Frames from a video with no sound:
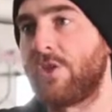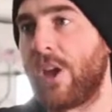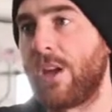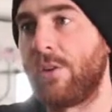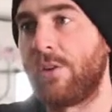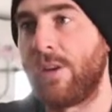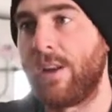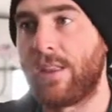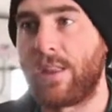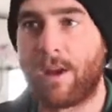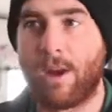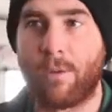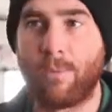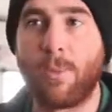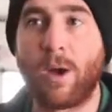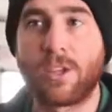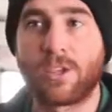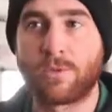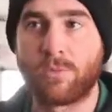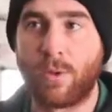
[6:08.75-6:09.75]
generally they are
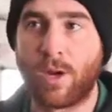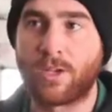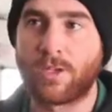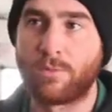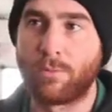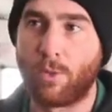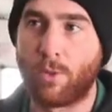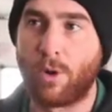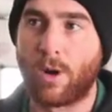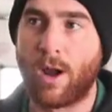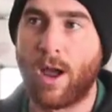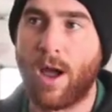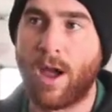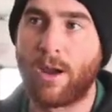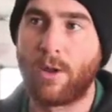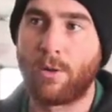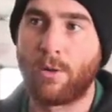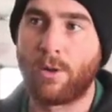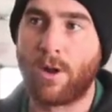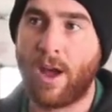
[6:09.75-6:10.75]
much more
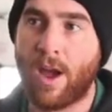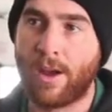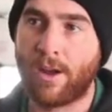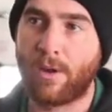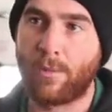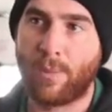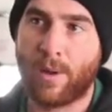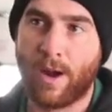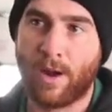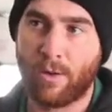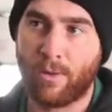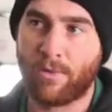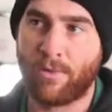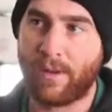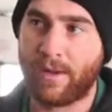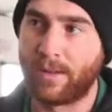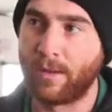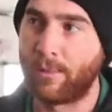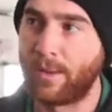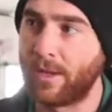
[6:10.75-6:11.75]
higher
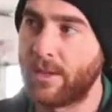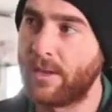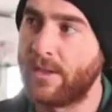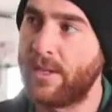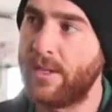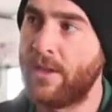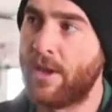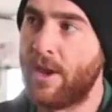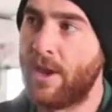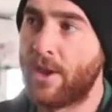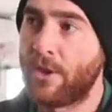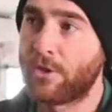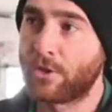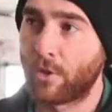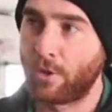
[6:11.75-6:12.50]
bioavailability,